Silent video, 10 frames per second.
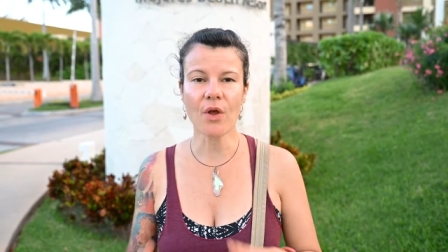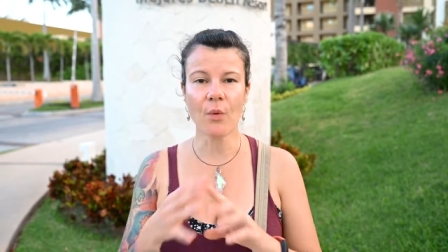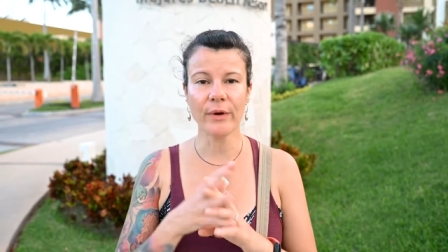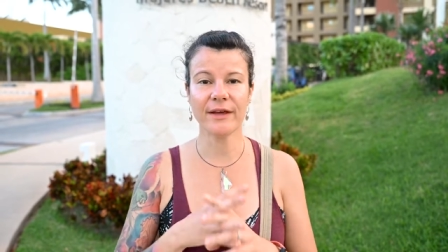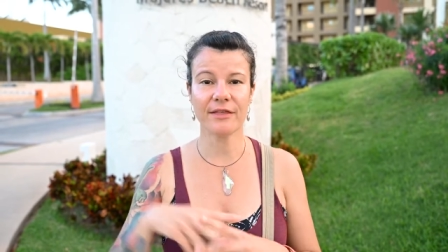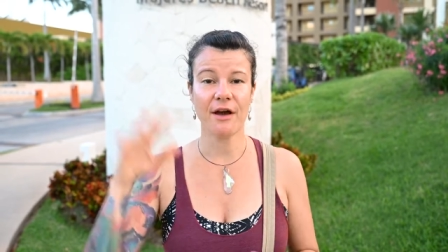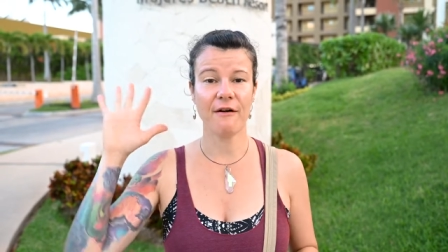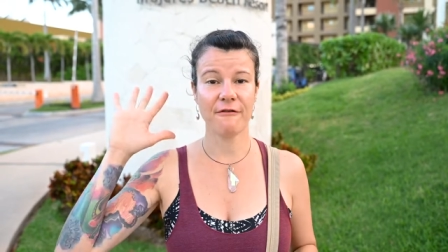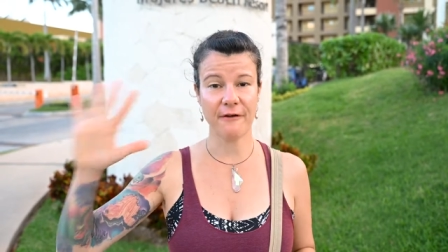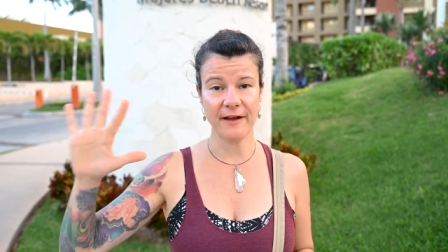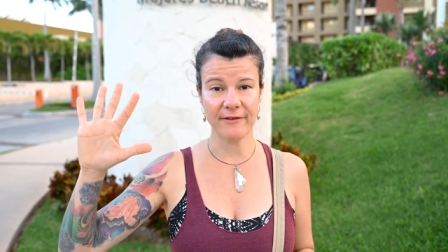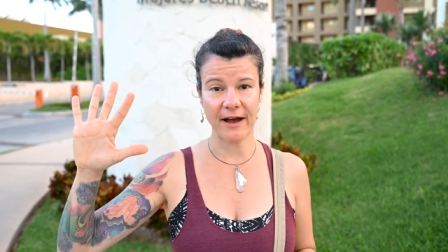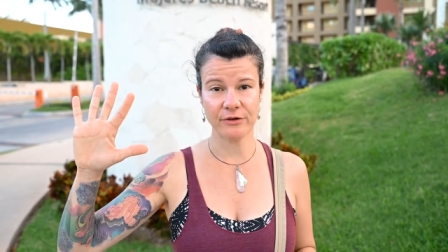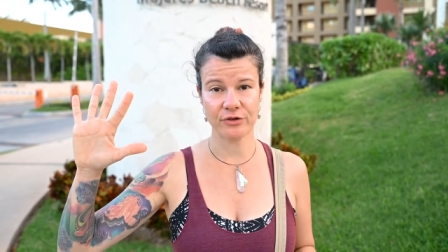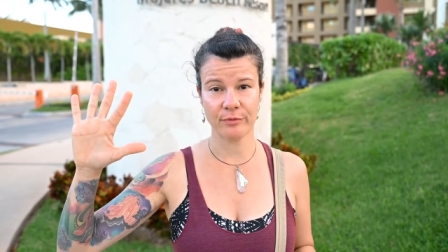with five
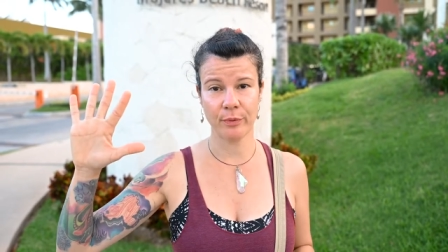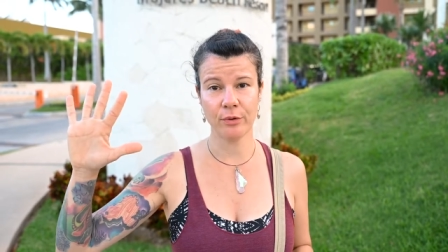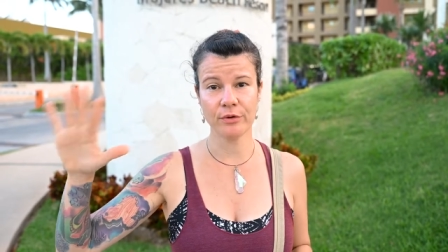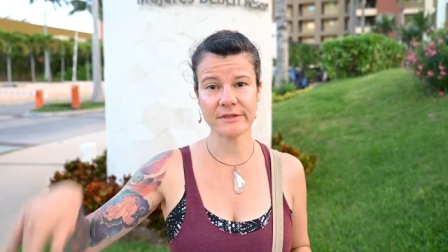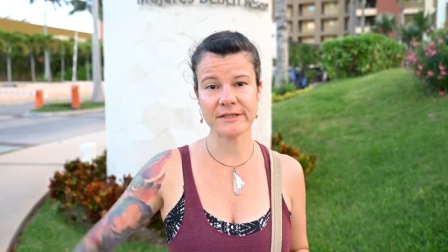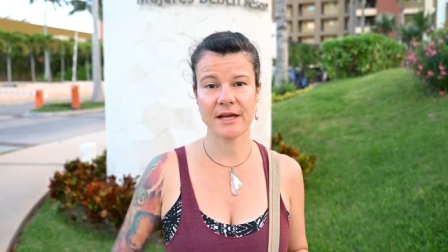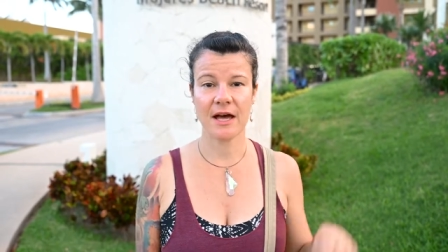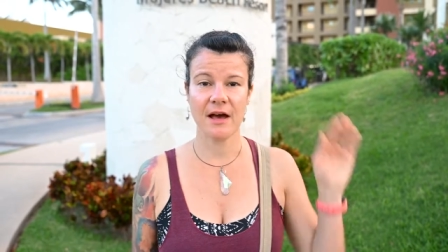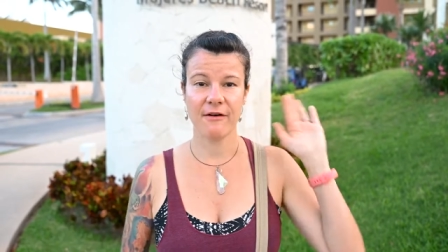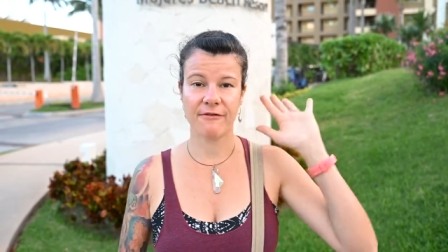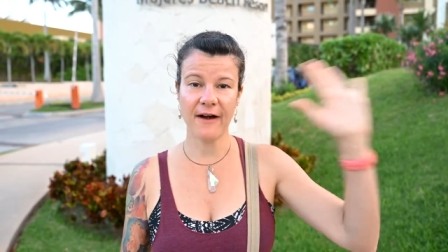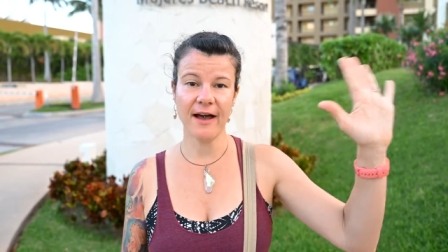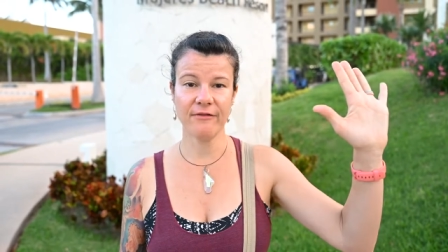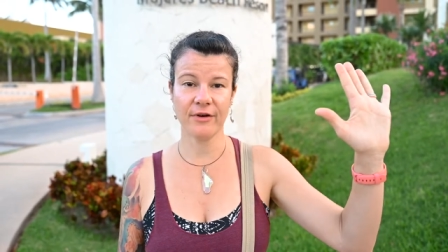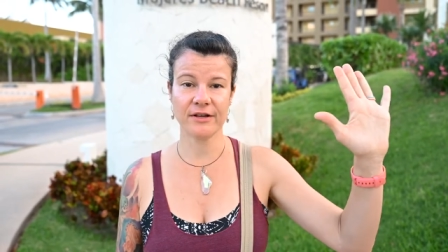outdoor pools,
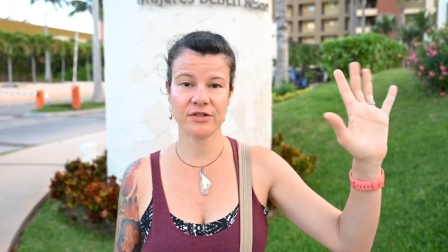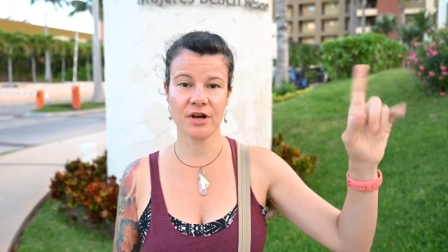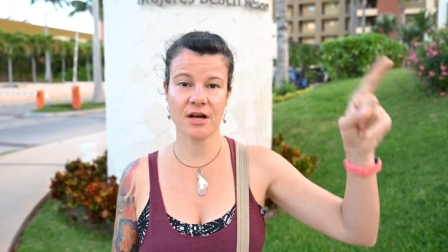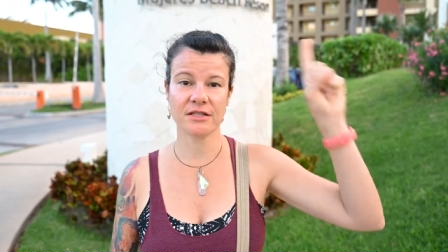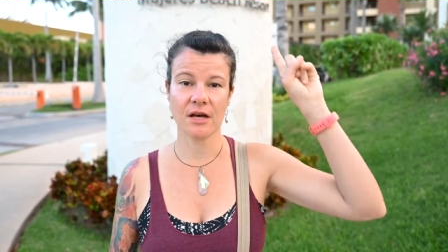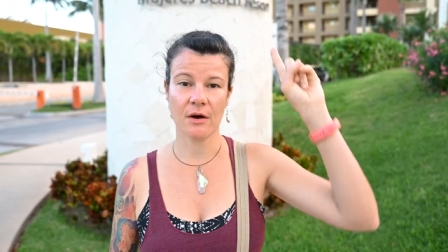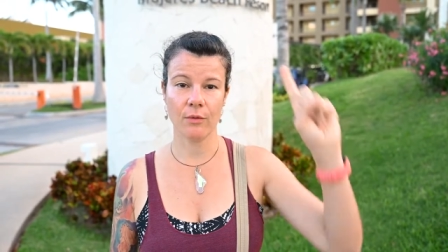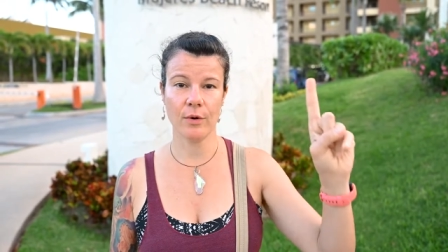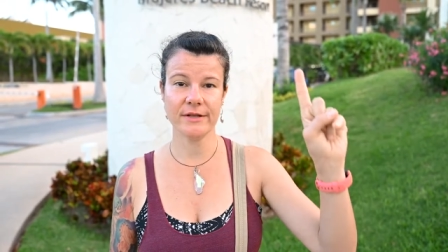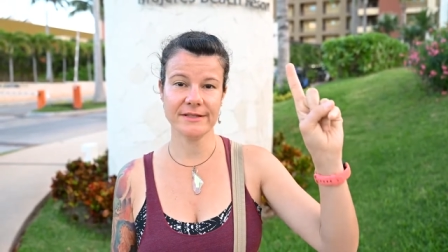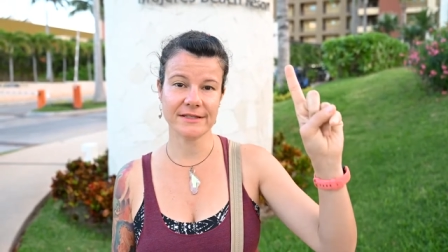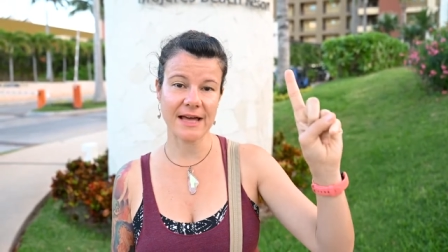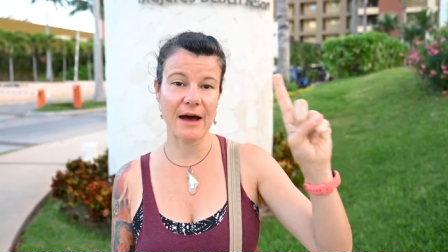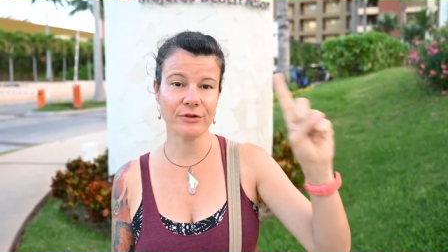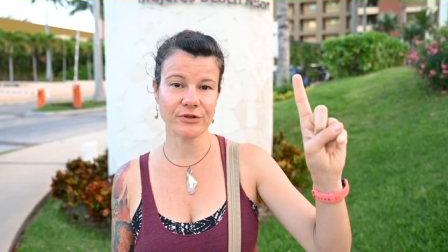five restaurants, one
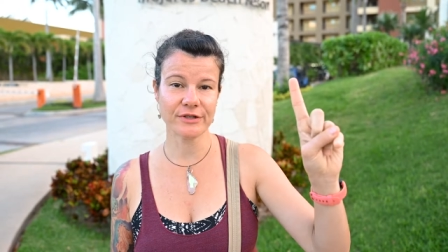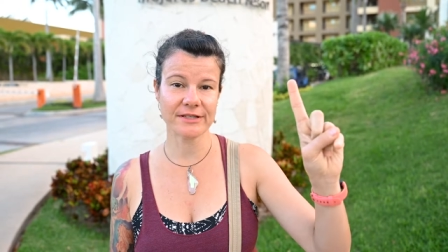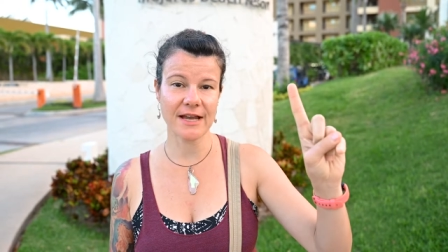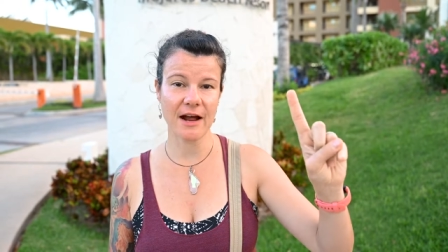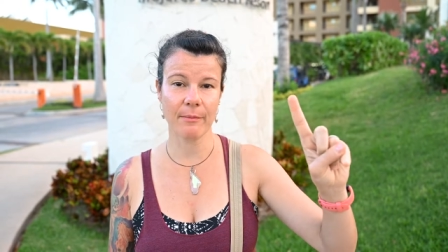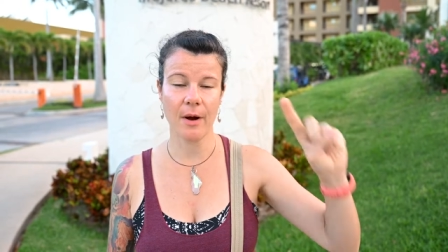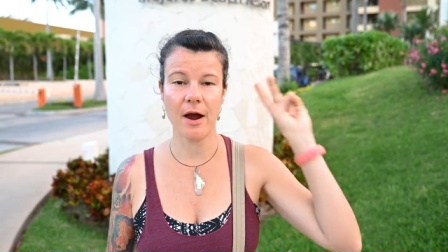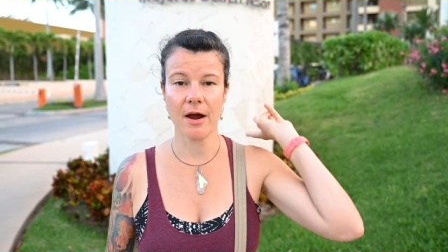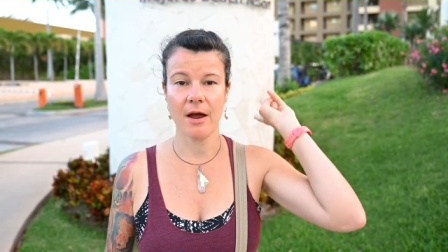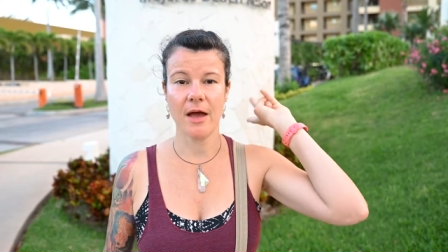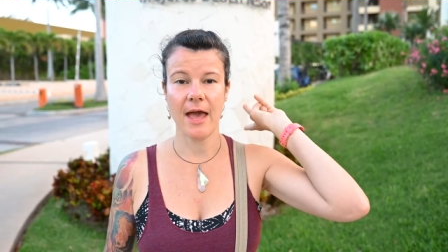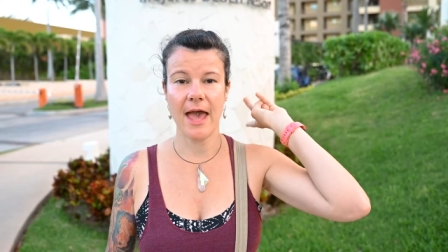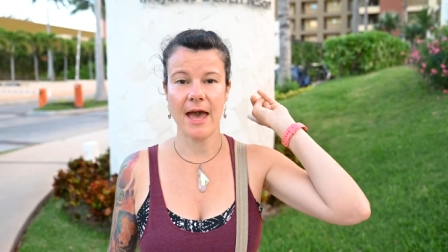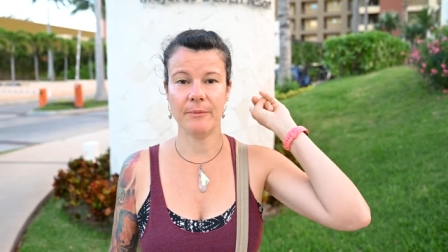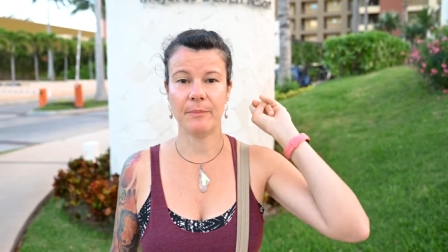outdoor snack bar,
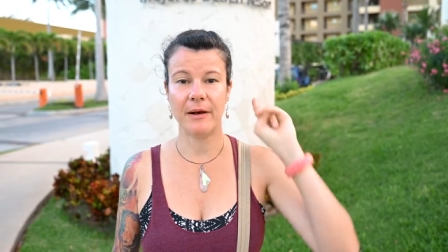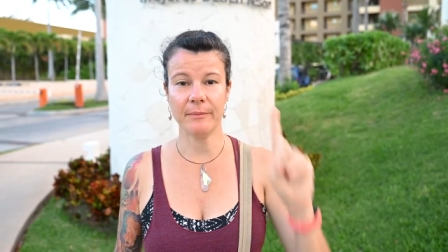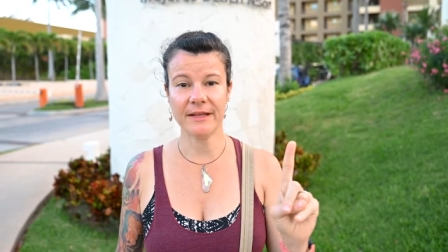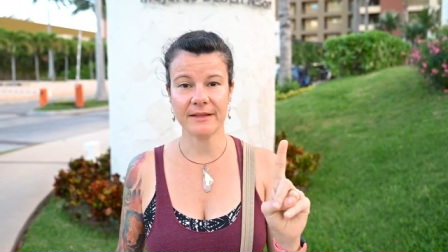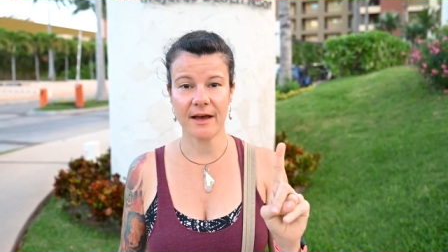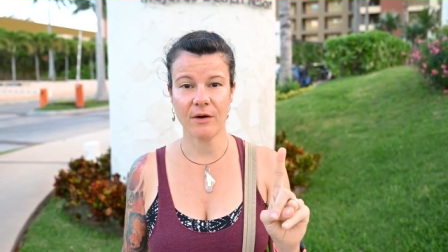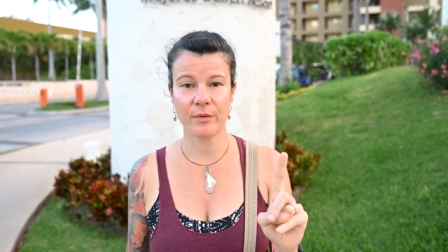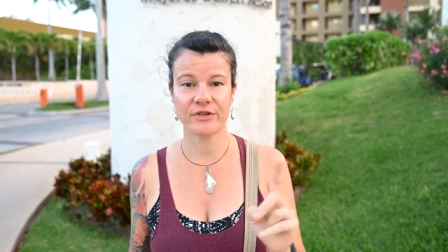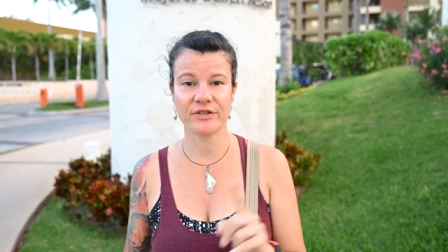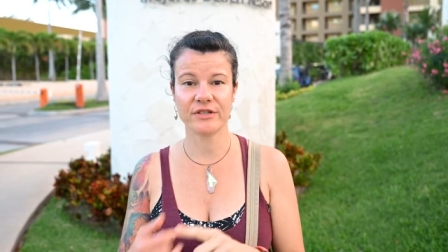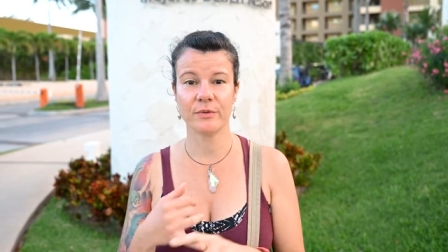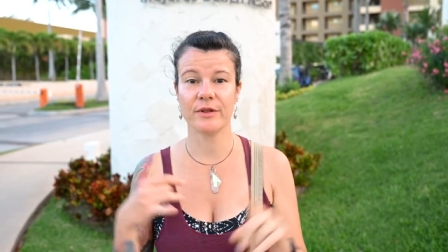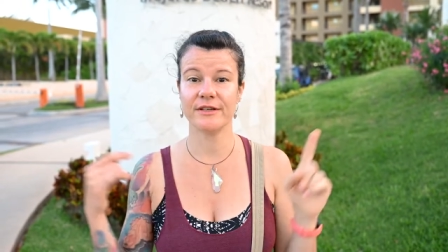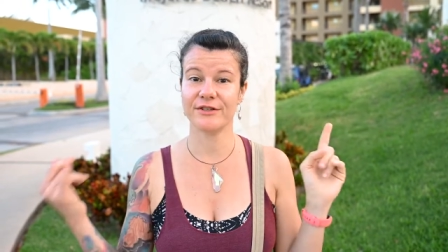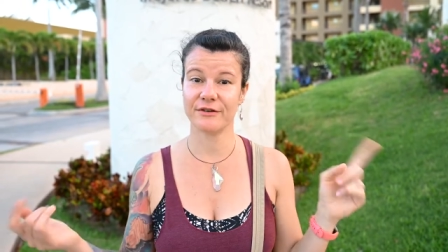and Palmita, which is where
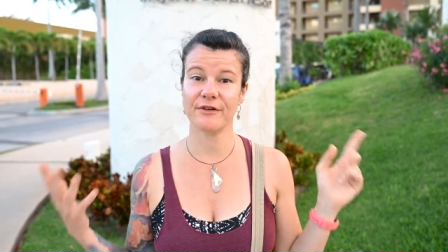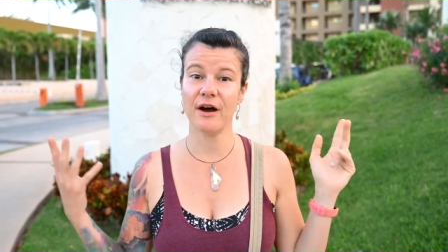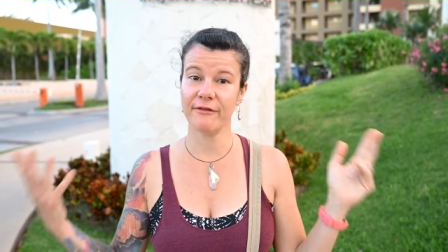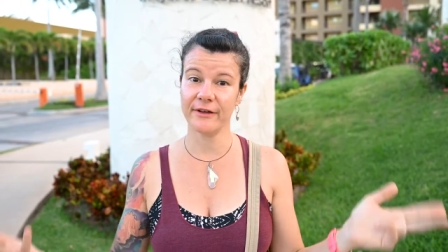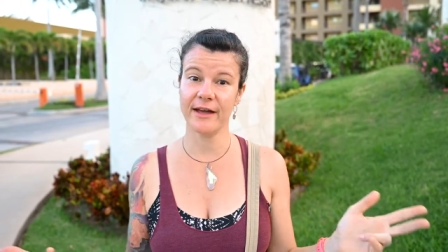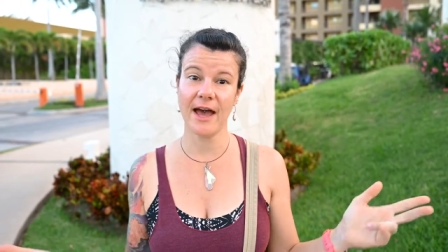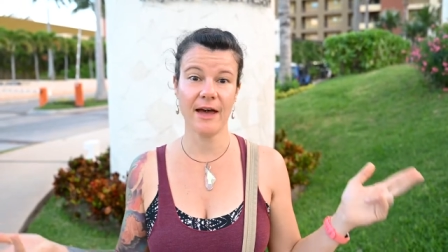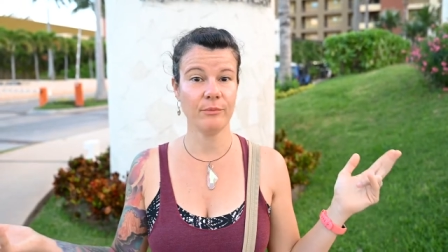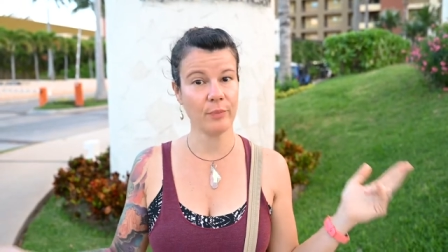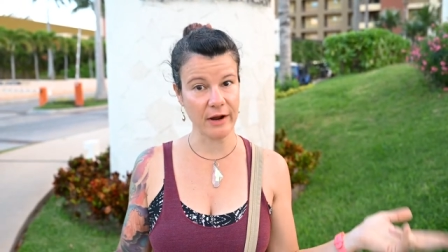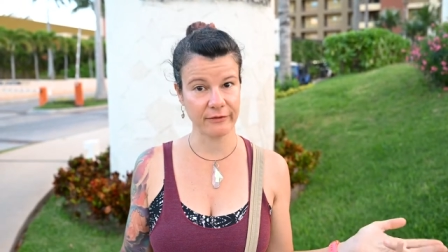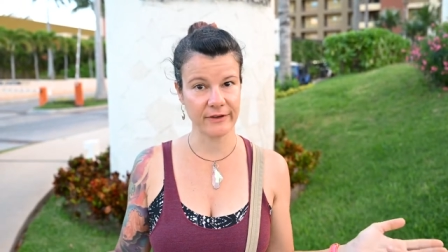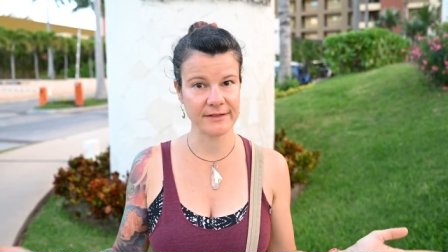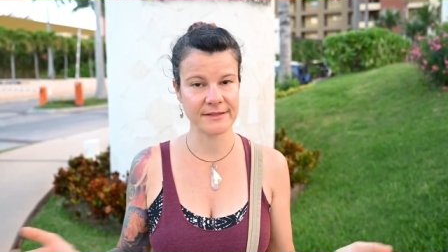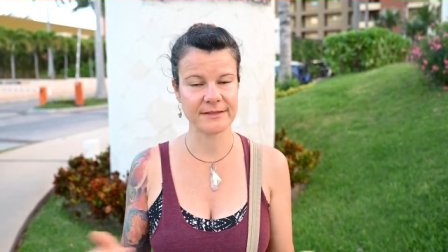they serve coffee and
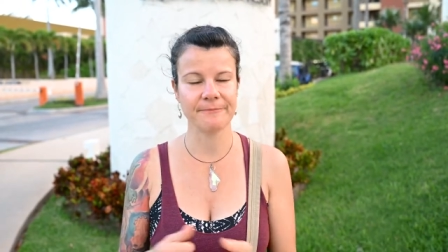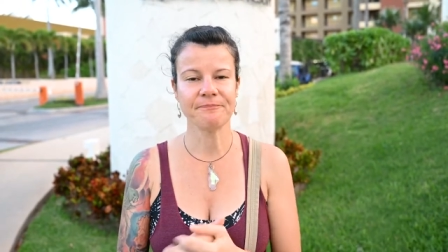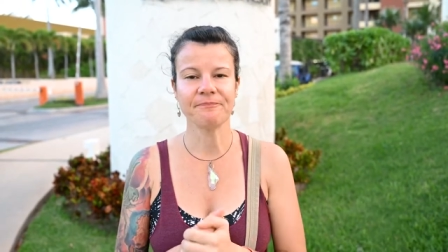breakfast.